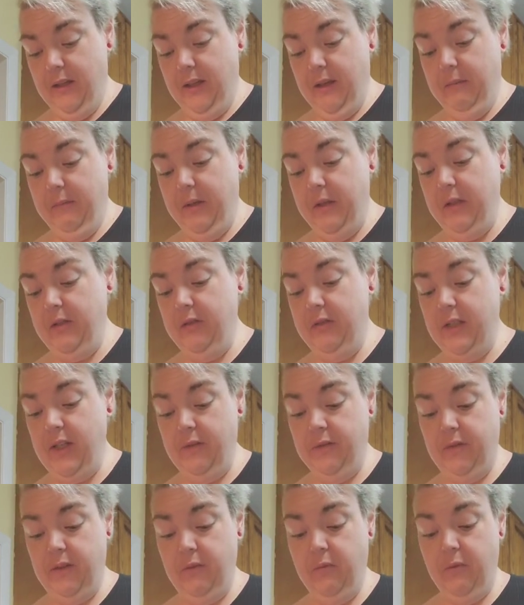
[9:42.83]
But you
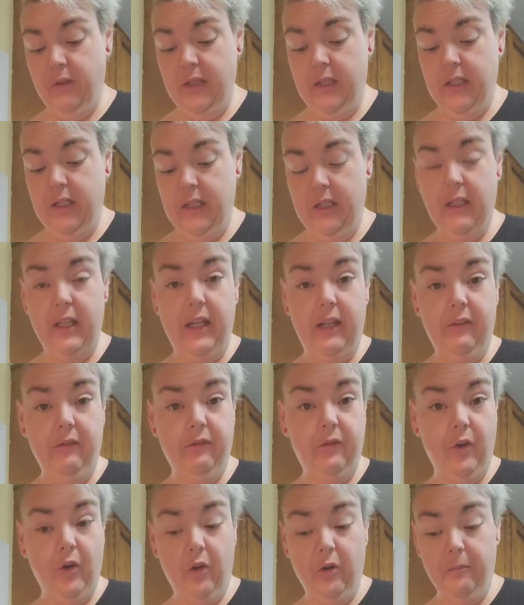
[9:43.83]
definitely want to get like
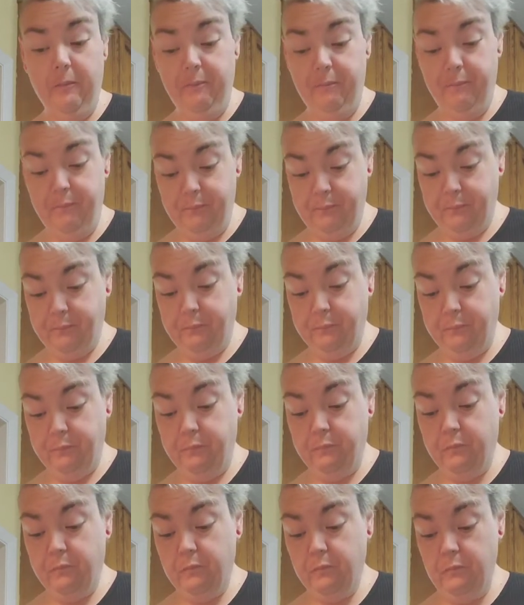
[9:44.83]
firm
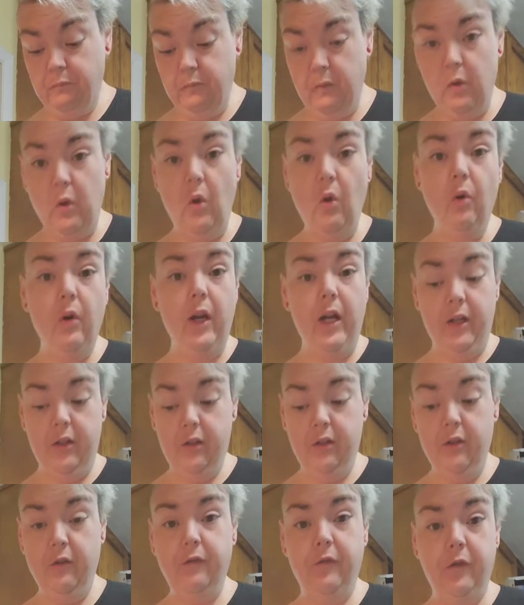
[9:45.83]
or
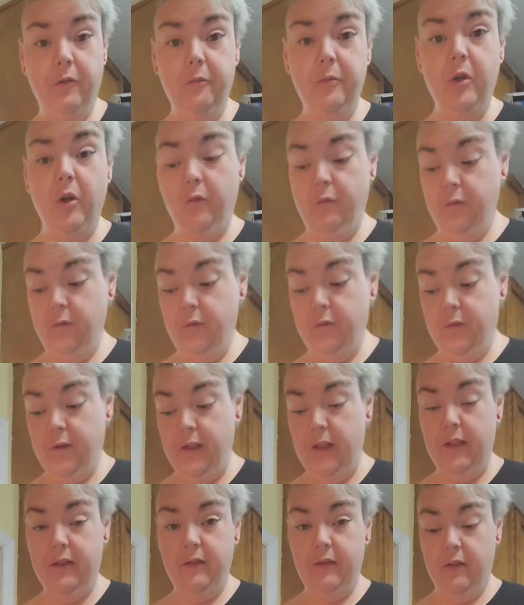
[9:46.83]
extra firm tofu for
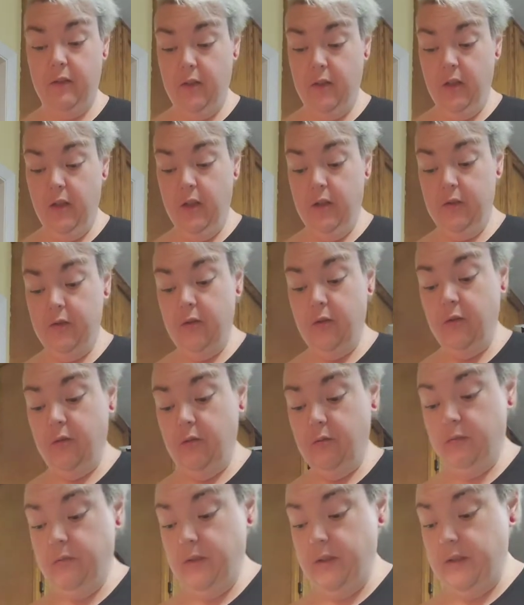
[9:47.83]
this. So
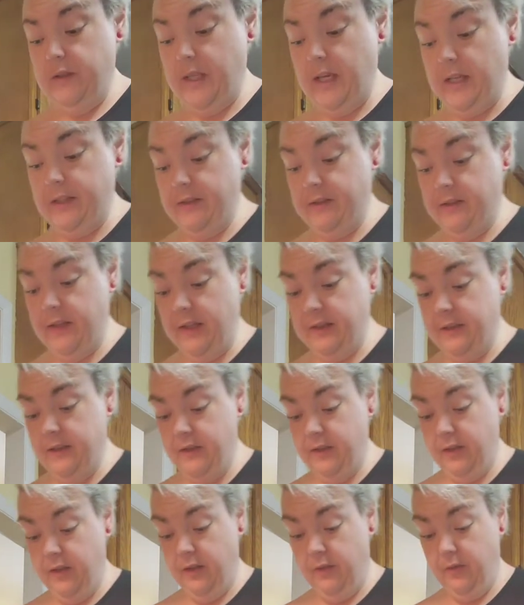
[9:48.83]
that's
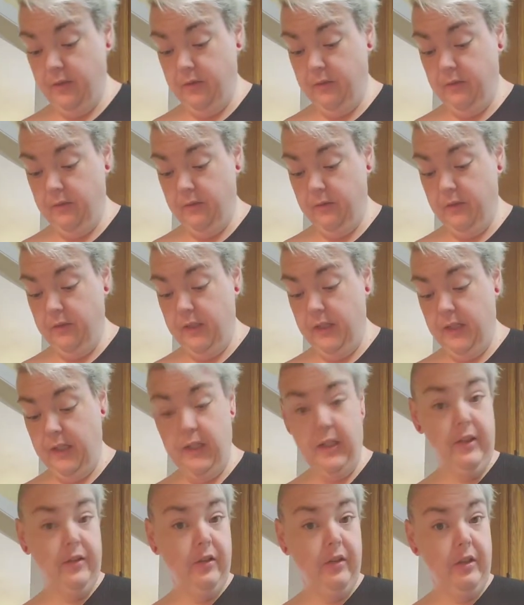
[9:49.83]
another thing. I
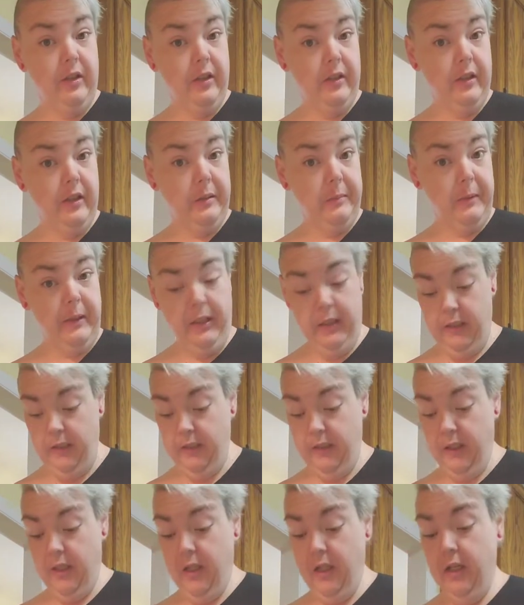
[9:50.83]
guess I should have said at the beginning.
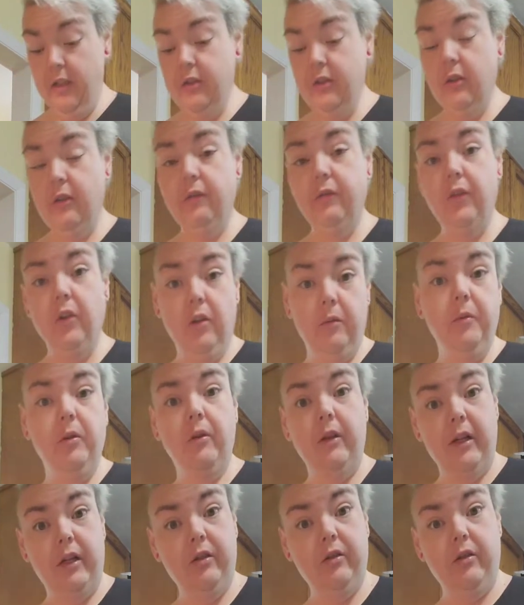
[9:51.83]
So firm
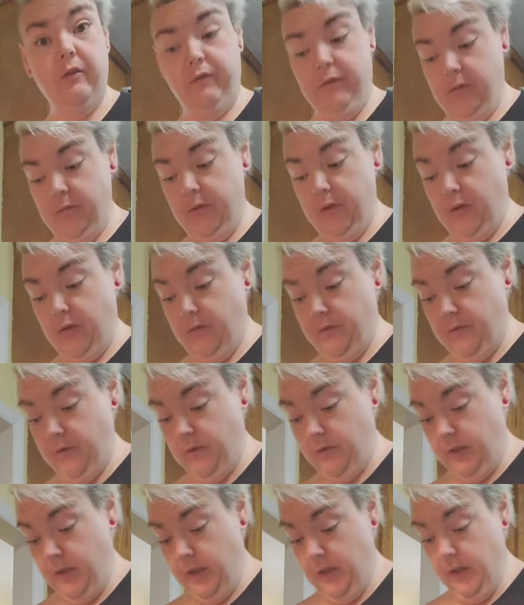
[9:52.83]
or extra firm tofu.
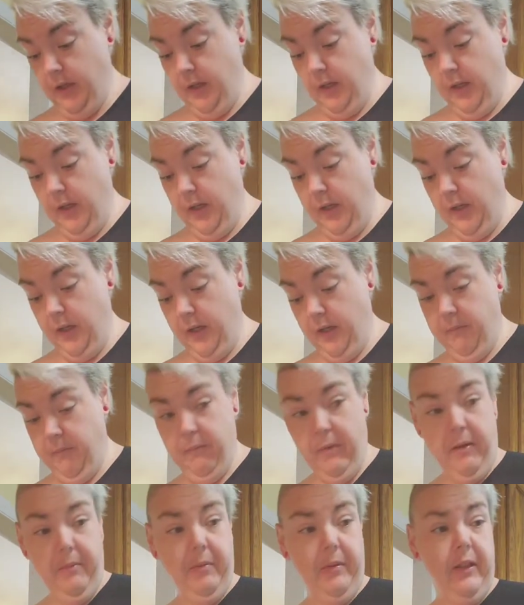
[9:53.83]

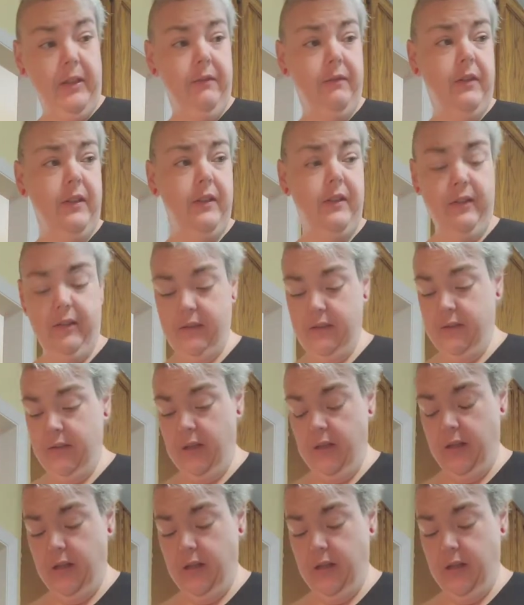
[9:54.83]
I believe this